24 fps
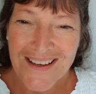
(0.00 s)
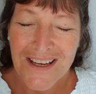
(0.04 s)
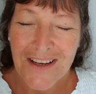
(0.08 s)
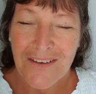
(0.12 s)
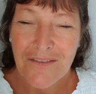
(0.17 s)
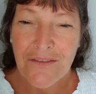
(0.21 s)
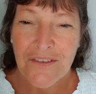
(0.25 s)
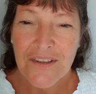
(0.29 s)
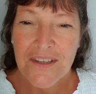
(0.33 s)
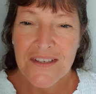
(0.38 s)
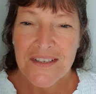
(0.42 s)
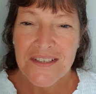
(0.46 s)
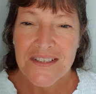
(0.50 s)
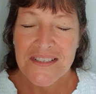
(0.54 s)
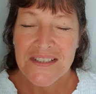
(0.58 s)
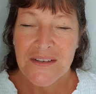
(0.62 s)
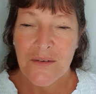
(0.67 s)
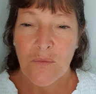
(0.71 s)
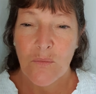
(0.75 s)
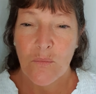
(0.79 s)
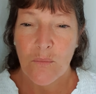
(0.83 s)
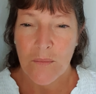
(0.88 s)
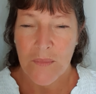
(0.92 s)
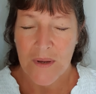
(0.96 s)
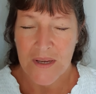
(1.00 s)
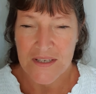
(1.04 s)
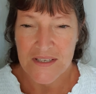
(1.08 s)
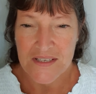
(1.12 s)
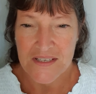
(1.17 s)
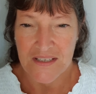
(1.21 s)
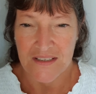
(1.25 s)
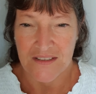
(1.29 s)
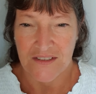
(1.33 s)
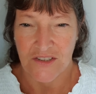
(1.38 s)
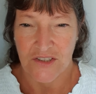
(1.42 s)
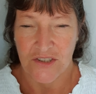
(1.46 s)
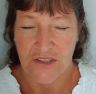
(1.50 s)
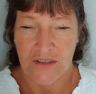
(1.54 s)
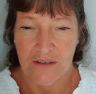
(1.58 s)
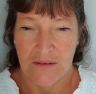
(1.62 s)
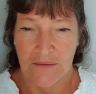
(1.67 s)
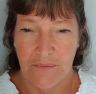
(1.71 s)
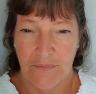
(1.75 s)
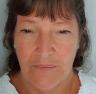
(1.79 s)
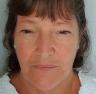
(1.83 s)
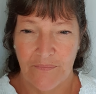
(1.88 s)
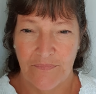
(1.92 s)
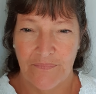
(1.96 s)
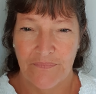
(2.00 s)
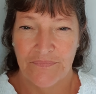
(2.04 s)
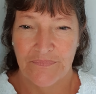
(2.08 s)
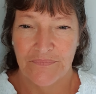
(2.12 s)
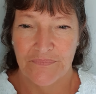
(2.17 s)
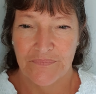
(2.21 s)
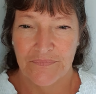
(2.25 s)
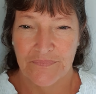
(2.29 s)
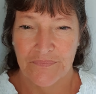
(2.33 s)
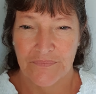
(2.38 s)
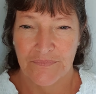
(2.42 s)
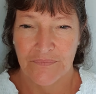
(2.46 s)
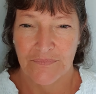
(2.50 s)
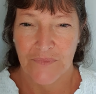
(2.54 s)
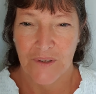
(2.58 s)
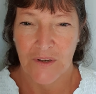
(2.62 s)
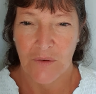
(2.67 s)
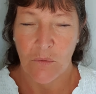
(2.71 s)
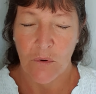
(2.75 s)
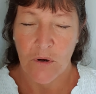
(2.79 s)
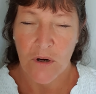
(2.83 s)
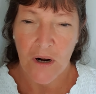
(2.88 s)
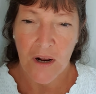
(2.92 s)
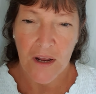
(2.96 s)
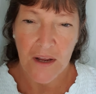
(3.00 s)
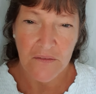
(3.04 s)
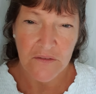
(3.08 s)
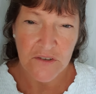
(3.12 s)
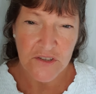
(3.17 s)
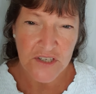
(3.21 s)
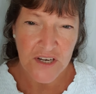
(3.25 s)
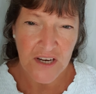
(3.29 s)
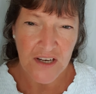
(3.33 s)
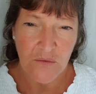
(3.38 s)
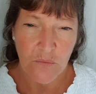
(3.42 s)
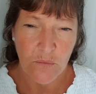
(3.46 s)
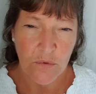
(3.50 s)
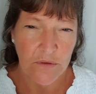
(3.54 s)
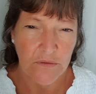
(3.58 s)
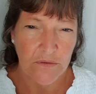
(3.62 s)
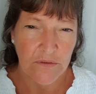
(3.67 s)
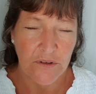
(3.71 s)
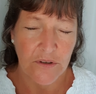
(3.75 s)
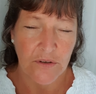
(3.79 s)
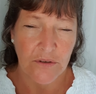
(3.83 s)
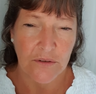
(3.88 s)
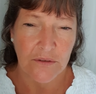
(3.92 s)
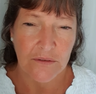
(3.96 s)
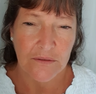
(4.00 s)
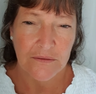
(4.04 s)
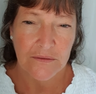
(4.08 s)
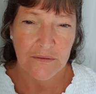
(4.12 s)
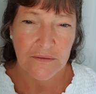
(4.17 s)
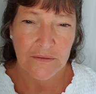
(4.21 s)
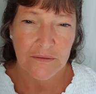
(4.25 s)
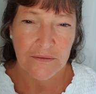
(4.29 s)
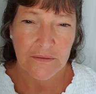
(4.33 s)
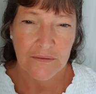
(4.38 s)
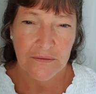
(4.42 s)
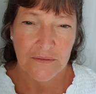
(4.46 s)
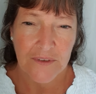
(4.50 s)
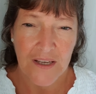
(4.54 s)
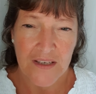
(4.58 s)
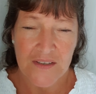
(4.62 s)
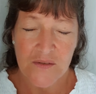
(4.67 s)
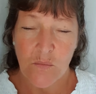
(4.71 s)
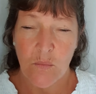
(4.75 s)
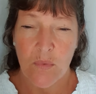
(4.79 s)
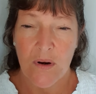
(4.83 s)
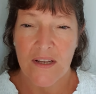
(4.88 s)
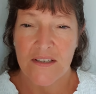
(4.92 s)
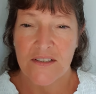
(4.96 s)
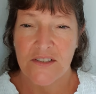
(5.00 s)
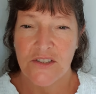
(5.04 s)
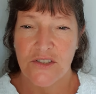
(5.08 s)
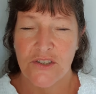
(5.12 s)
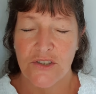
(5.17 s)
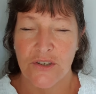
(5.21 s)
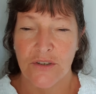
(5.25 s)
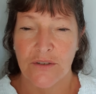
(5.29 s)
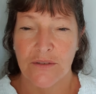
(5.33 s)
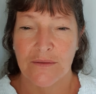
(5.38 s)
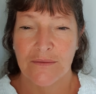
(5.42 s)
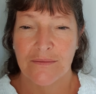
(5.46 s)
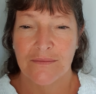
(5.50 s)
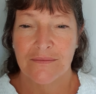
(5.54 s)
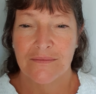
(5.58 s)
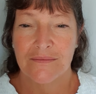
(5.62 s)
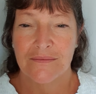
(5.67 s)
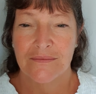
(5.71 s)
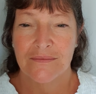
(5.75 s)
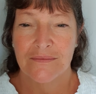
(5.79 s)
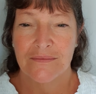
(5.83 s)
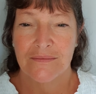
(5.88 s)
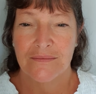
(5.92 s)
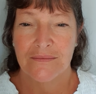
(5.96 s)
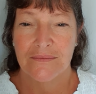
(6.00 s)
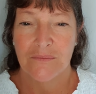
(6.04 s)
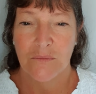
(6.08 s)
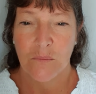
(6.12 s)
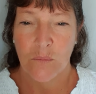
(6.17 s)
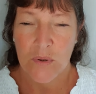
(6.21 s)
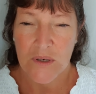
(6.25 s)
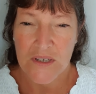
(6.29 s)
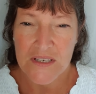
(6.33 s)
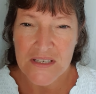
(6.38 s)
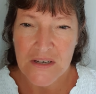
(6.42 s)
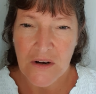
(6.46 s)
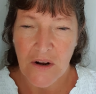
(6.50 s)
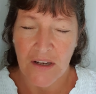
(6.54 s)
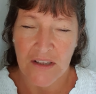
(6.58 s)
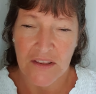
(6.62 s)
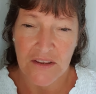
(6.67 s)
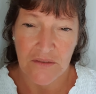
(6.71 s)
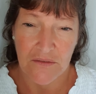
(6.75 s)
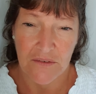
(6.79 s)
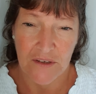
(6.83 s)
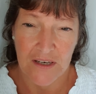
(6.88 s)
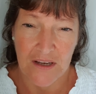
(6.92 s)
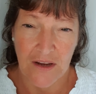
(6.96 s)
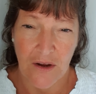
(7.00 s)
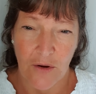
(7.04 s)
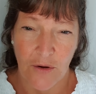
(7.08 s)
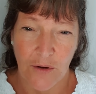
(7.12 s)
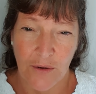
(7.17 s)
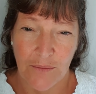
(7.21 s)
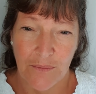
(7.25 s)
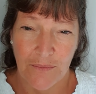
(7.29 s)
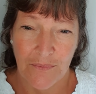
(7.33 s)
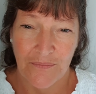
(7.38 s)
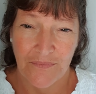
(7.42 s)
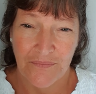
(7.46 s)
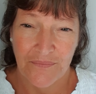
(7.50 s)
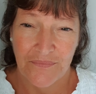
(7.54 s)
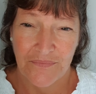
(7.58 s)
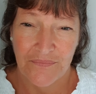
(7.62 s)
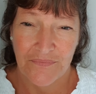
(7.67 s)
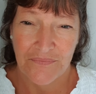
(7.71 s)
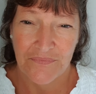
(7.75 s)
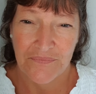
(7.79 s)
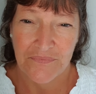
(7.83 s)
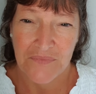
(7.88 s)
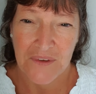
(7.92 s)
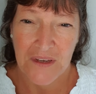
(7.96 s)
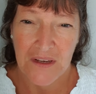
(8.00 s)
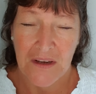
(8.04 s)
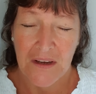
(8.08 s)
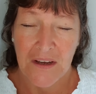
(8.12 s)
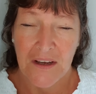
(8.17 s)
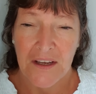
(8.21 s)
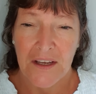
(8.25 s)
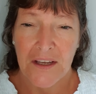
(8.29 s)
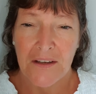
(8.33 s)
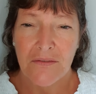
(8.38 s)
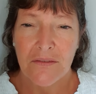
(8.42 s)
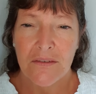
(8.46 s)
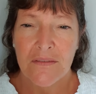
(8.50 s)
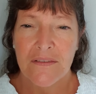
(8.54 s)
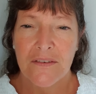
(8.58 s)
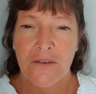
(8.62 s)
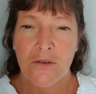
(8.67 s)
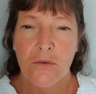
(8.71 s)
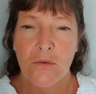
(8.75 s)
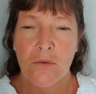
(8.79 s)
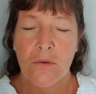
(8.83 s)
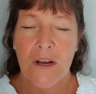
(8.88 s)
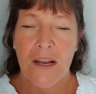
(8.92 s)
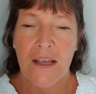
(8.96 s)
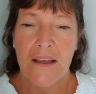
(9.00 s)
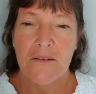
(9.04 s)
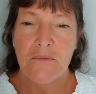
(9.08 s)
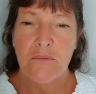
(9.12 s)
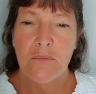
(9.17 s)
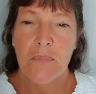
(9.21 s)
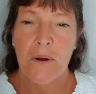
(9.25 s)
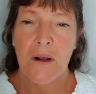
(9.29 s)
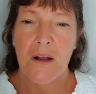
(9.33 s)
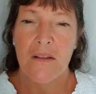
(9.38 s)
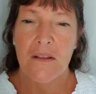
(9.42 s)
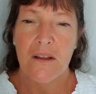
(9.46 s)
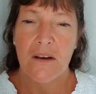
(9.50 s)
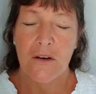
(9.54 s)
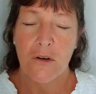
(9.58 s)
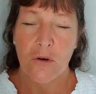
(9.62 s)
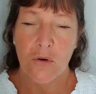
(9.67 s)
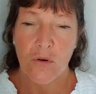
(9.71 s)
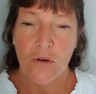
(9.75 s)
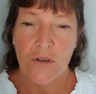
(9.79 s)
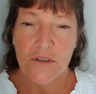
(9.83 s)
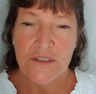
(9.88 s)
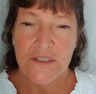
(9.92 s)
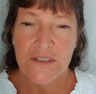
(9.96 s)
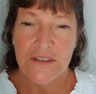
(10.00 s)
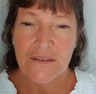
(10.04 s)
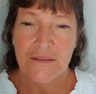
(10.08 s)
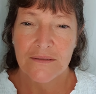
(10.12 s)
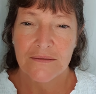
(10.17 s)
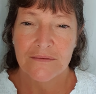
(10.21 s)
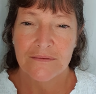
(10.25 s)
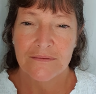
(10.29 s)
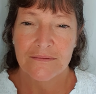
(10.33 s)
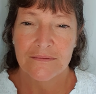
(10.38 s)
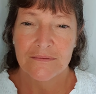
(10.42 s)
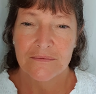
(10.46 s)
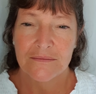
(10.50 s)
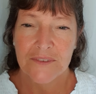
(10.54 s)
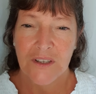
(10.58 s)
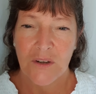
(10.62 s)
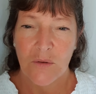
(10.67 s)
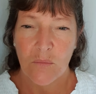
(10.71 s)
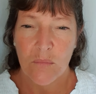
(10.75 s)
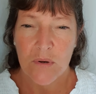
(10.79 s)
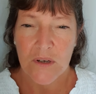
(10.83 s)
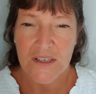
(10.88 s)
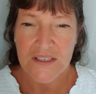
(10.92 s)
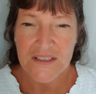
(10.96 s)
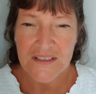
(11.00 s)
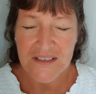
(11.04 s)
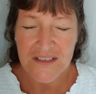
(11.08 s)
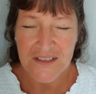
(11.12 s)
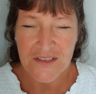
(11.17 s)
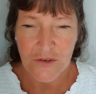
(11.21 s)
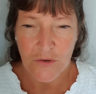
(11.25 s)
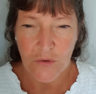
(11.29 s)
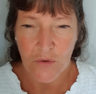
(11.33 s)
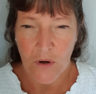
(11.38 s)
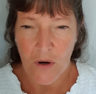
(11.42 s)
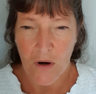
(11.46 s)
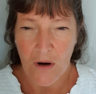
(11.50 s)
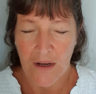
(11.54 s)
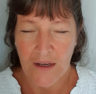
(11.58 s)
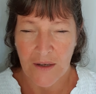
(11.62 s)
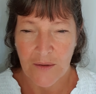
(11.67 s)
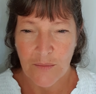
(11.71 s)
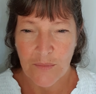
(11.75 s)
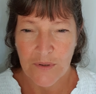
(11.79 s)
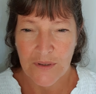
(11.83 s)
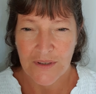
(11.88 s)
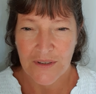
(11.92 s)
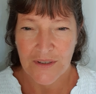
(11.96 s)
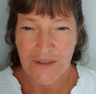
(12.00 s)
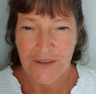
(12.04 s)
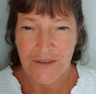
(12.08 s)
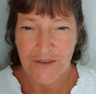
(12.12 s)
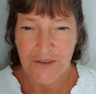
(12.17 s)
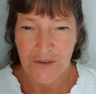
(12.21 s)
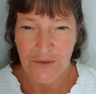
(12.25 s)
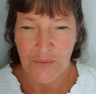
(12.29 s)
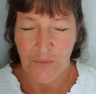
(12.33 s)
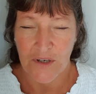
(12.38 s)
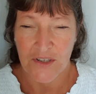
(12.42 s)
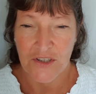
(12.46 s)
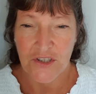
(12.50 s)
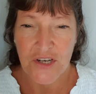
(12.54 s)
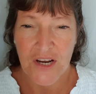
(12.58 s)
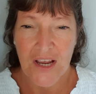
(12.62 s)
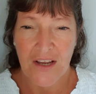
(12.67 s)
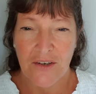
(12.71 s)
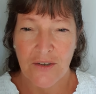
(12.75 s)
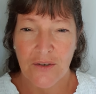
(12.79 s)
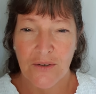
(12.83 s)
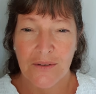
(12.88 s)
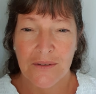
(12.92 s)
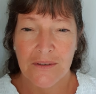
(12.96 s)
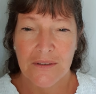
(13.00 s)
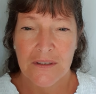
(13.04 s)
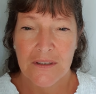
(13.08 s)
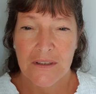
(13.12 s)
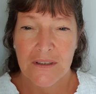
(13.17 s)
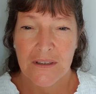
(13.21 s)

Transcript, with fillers: If this message, what I have shared with you, has blessed you, please like the video. If you feel led by the Lord, please subscribe to my channel.